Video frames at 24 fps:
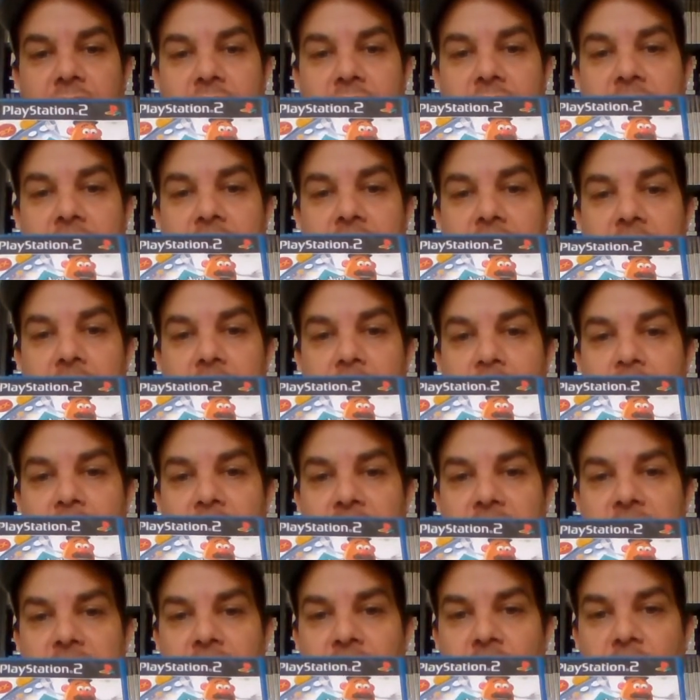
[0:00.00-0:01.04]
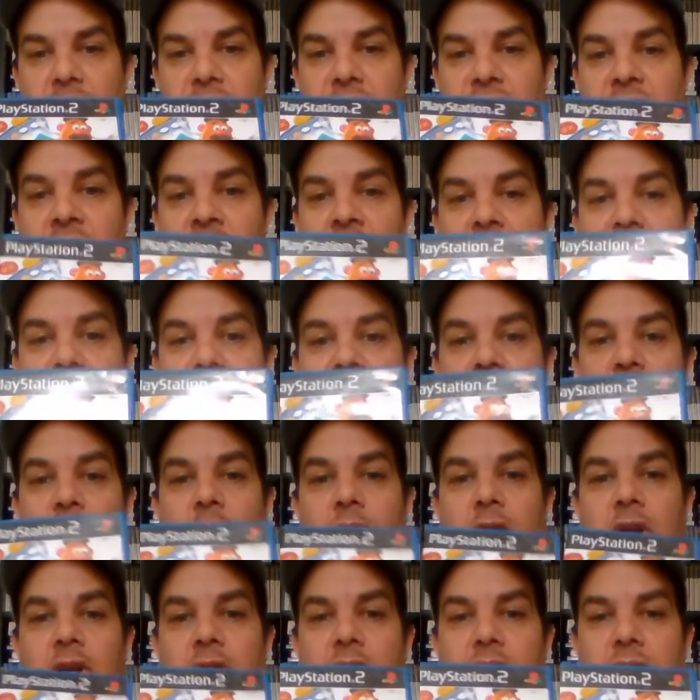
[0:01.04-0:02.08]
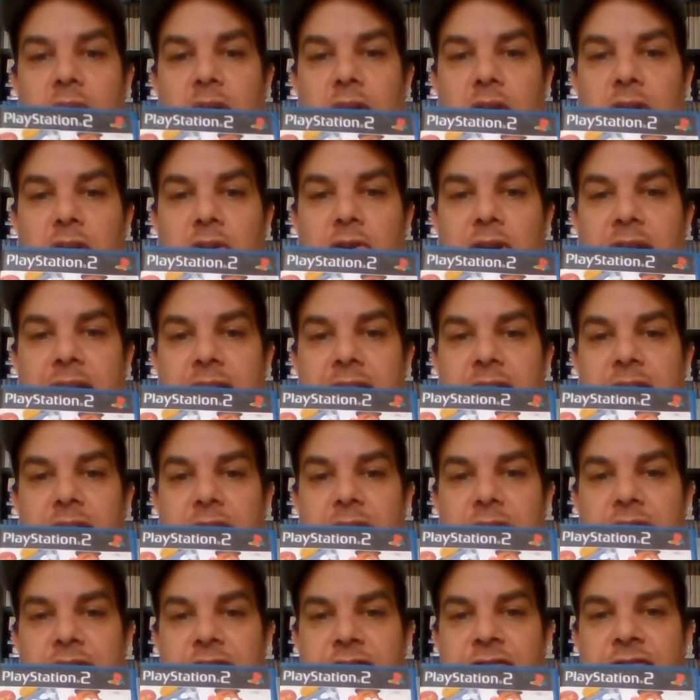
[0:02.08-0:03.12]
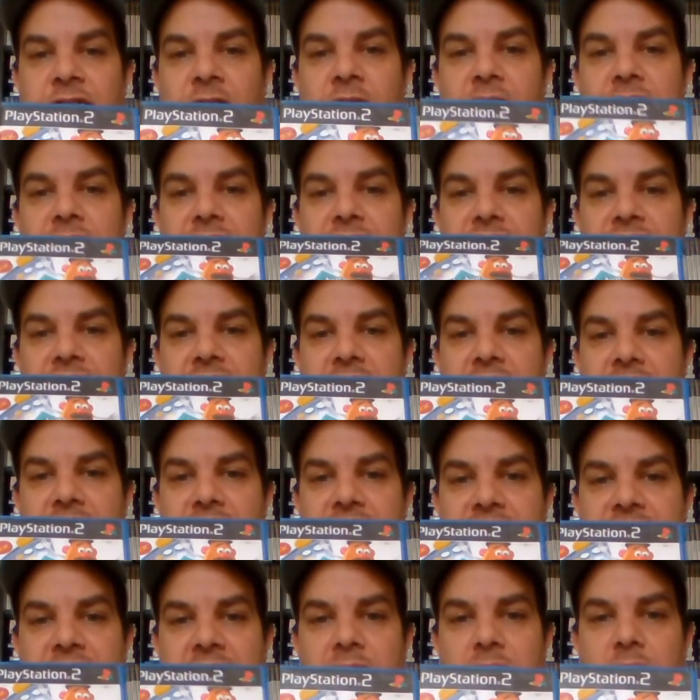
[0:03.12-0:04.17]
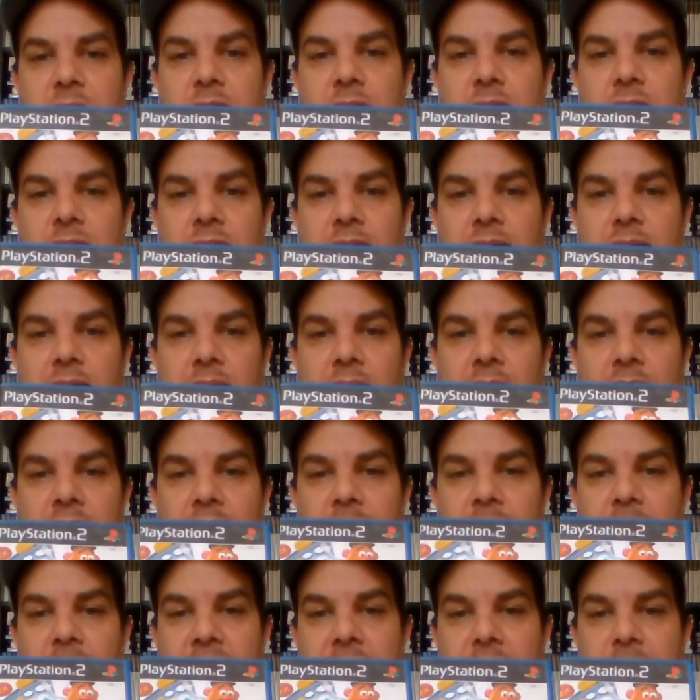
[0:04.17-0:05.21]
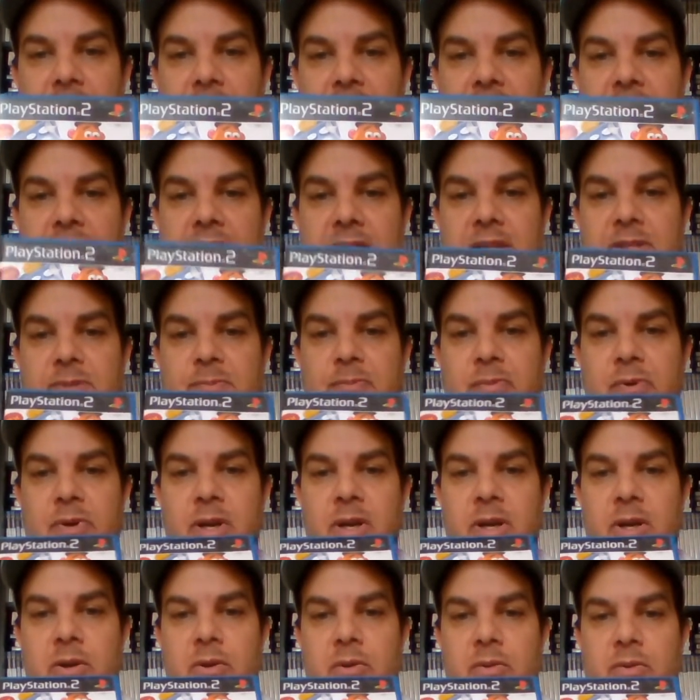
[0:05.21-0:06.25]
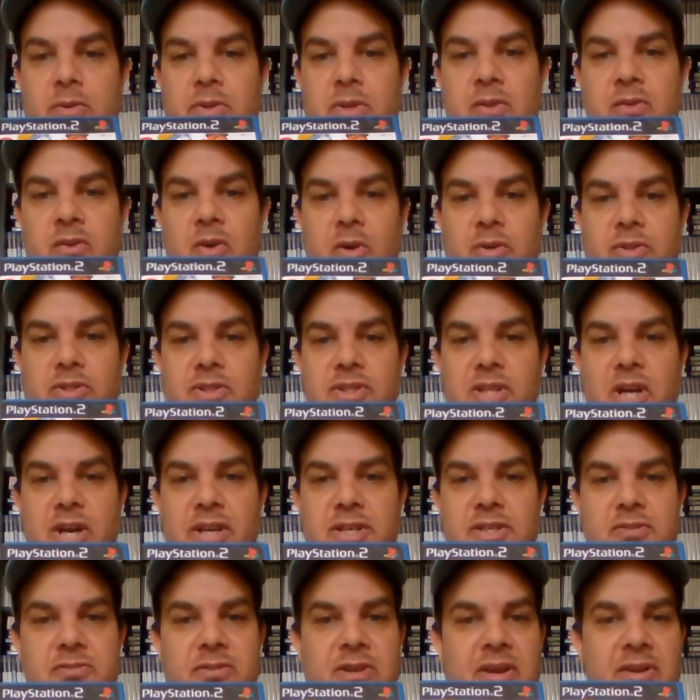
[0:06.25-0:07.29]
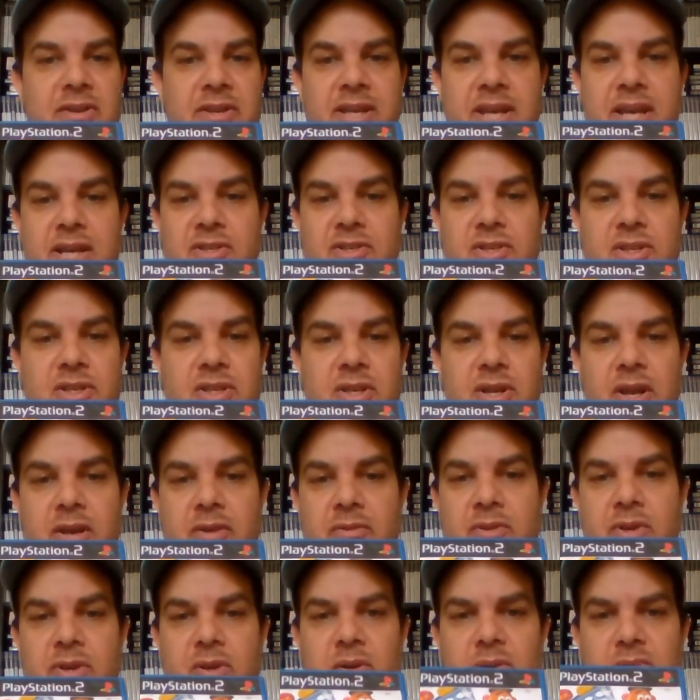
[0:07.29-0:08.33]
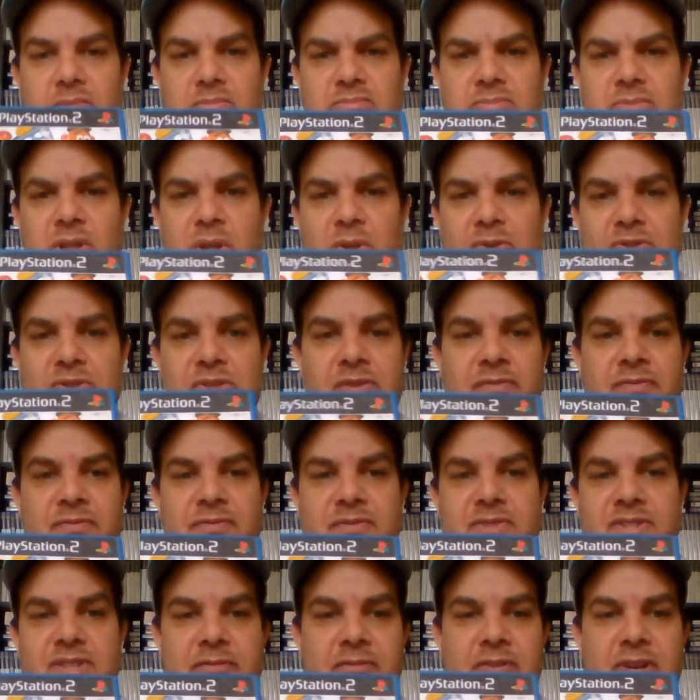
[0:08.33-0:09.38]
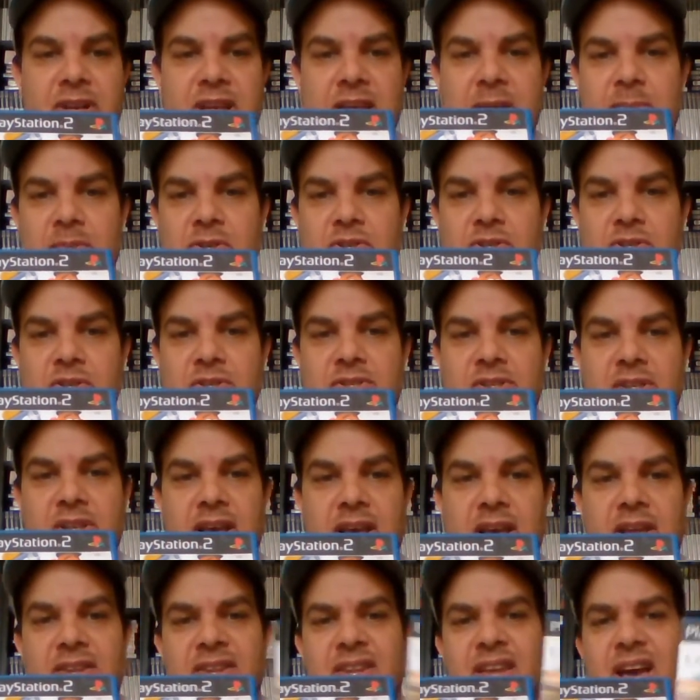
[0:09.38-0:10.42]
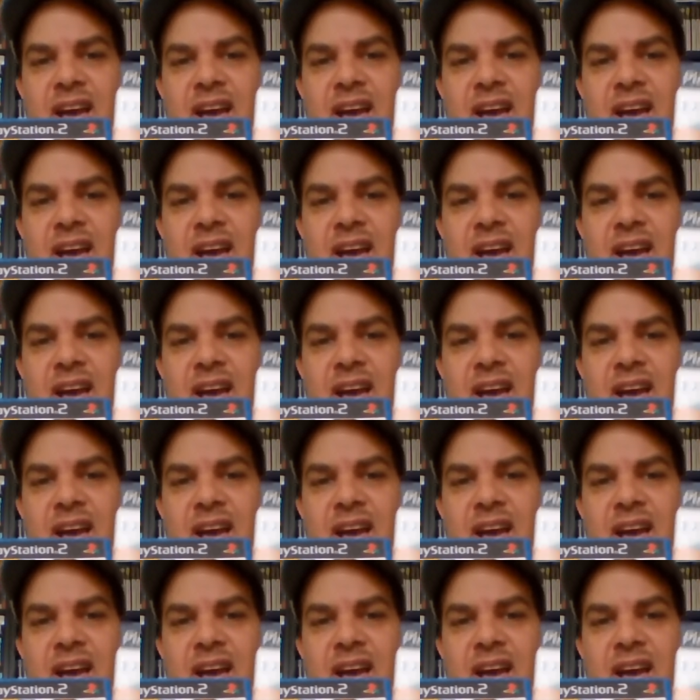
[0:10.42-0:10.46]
But you've got dice. You've got a cracking looking font that stands out, made by Hasbro. You've got dice around the edge, you know, you've got lots of different images and that.